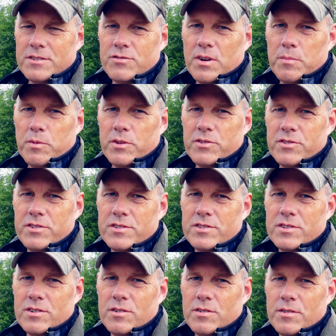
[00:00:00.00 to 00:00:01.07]
tripods,
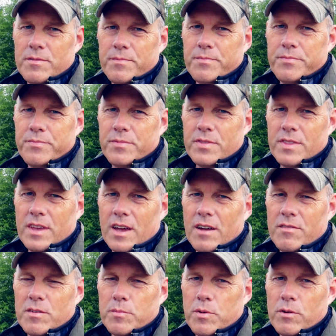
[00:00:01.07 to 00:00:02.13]
so they
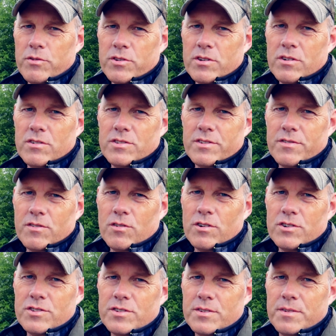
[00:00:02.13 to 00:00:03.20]
have the pros and cons, of
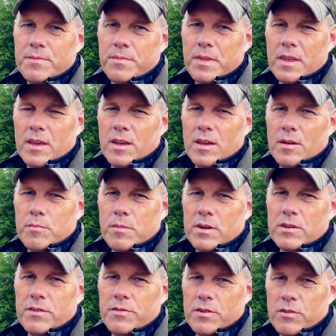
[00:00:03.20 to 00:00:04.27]
course.
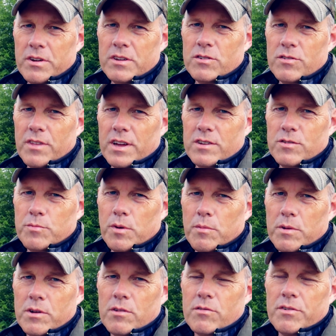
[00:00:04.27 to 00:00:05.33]
But if you're into that, you
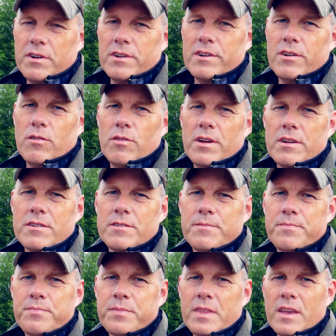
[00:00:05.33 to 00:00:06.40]
probably already know that.
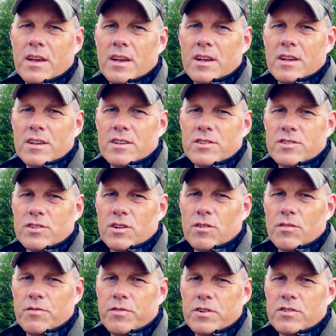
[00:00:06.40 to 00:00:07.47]

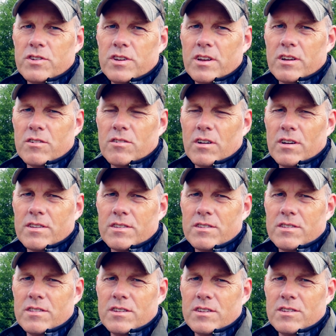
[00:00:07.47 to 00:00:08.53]
So firstly, look at
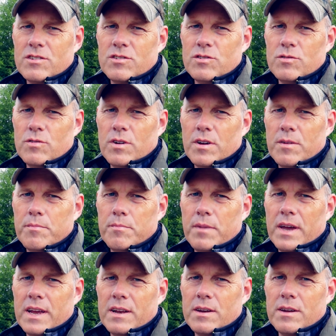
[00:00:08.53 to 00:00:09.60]
the two
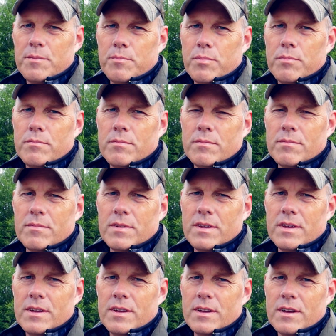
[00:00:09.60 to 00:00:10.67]
main
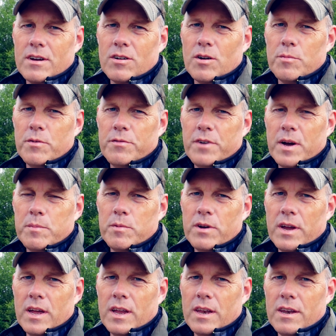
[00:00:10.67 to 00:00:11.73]
carbon fiber
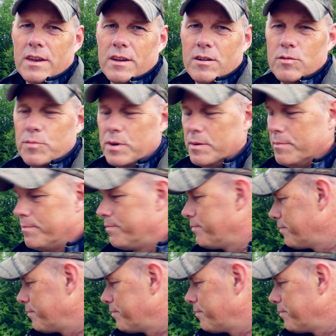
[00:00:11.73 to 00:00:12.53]
and aluminum.